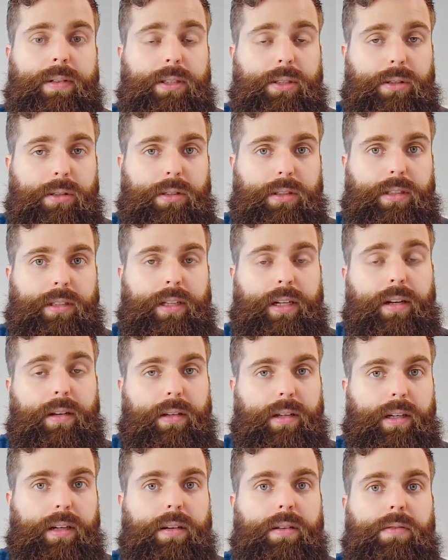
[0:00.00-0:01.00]
researchers in
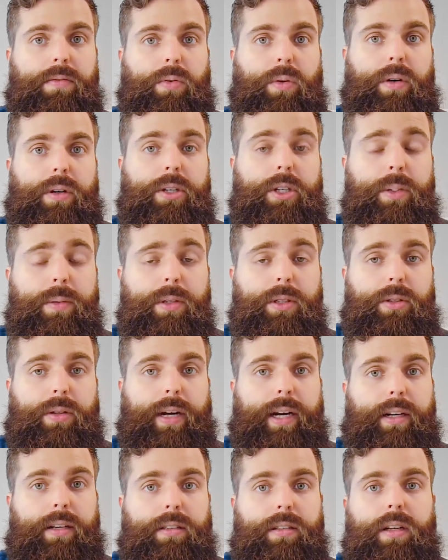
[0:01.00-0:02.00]
Italy for our human
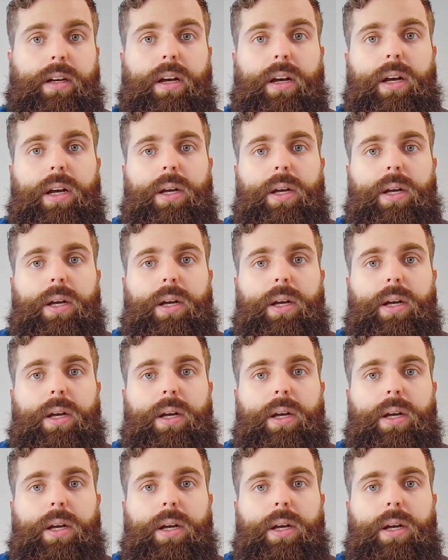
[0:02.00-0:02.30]
trials,